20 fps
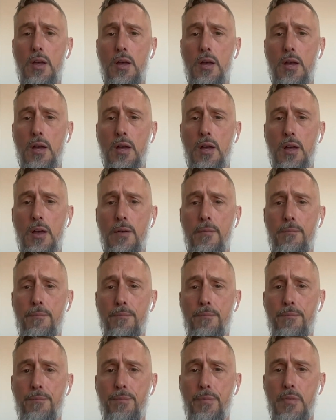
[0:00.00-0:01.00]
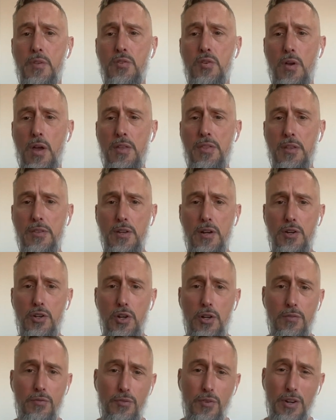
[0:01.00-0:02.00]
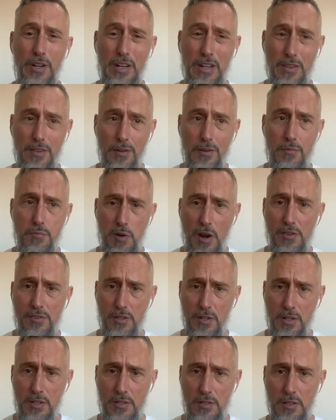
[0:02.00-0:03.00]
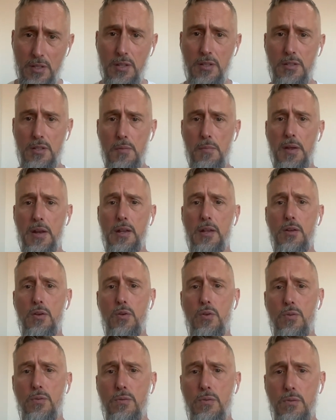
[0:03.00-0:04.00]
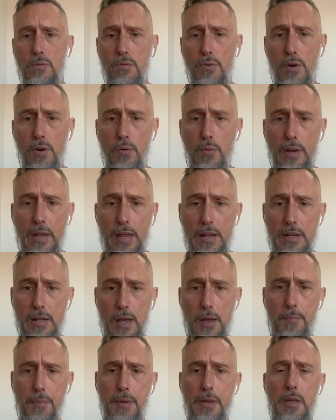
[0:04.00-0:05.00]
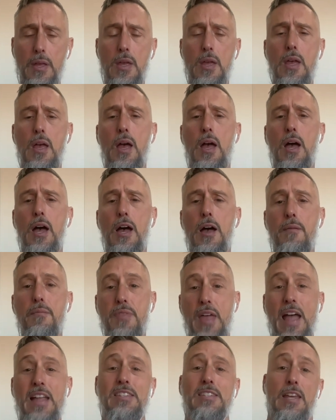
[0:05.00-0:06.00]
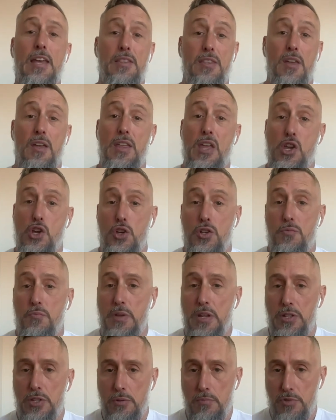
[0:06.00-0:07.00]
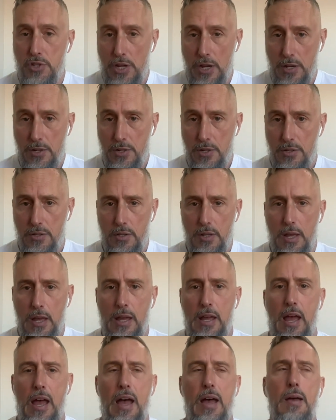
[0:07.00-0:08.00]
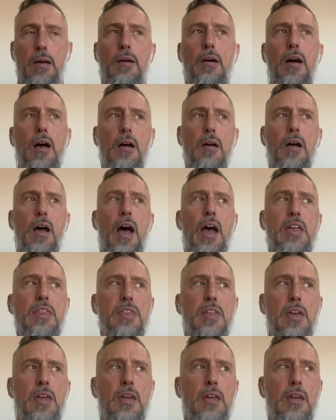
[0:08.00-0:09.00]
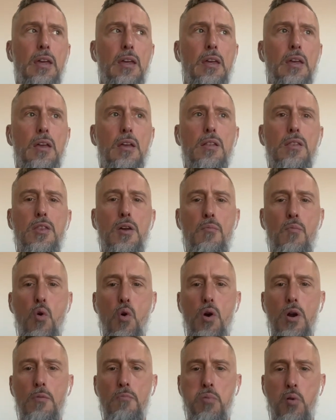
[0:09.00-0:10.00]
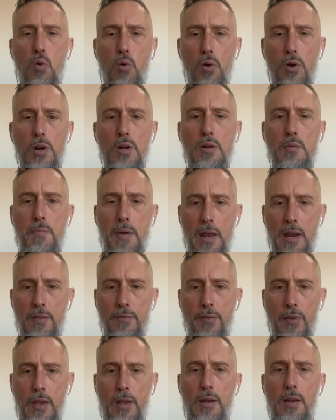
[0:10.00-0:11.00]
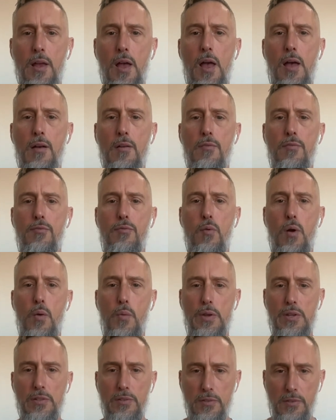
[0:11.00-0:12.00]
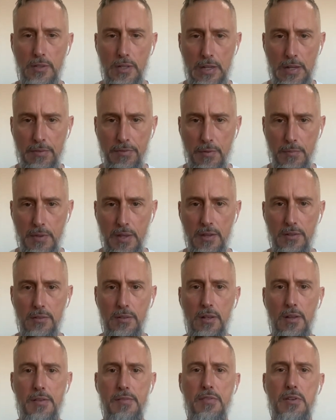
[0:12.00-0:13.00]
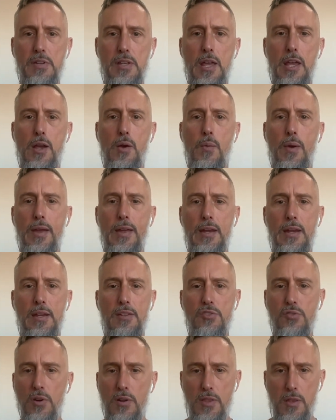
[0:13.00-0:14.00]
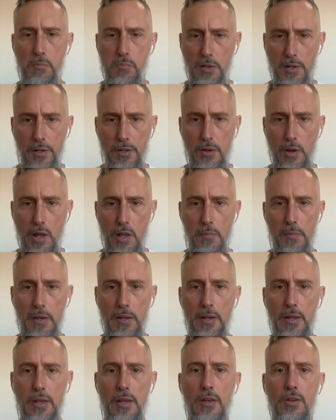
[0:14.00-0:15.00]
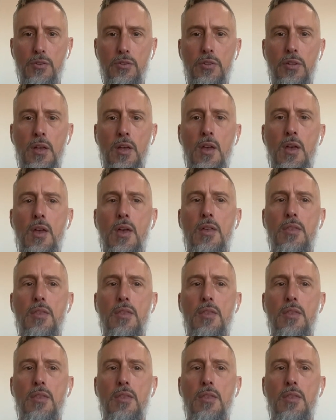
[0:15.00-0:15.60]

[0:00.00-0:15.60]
um, so I think they're good for either presidency, depending on who where we end up. Um, that said, that it could be some changes. Uh, uh I think the more important benefit of what we see from this, and if you take away any sort of the political element, is